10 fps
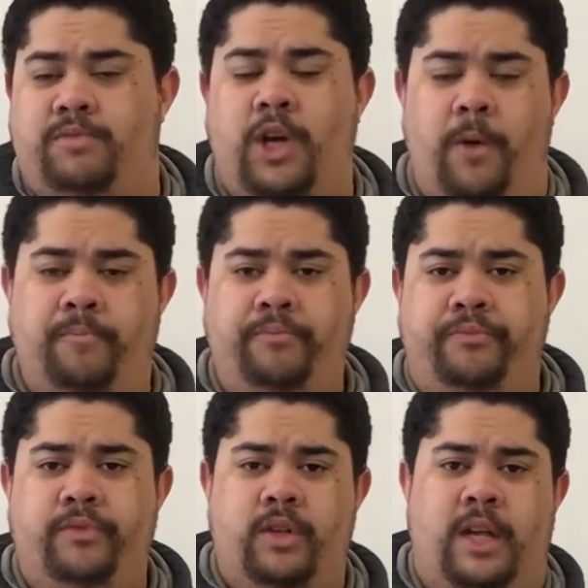So,
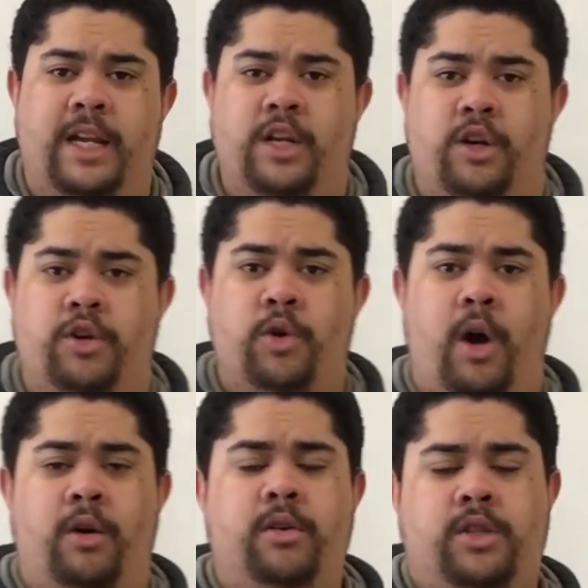getting into the
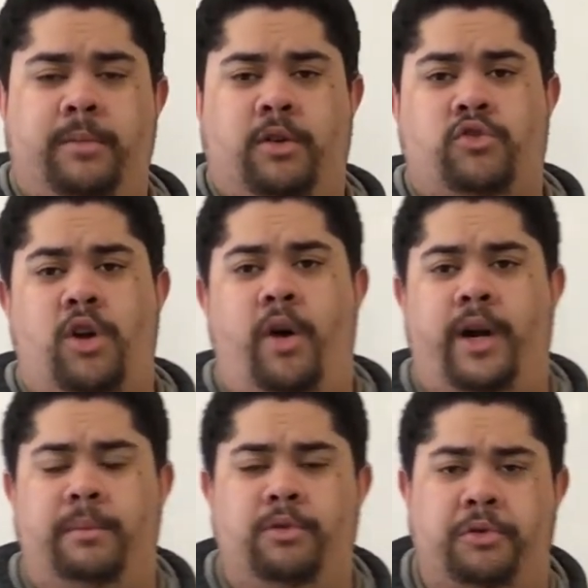duo, so I'm going to draw it
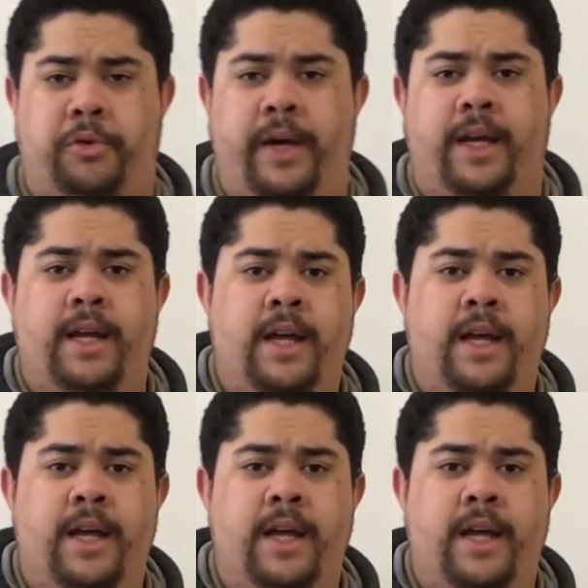up real quick.